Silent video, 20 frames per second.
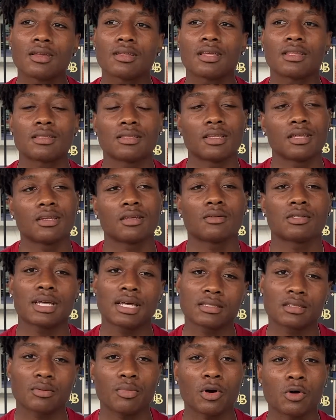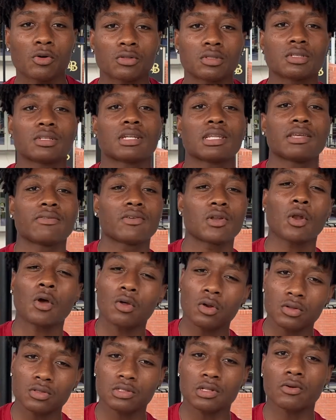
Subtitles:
than as opposed to leaving all those low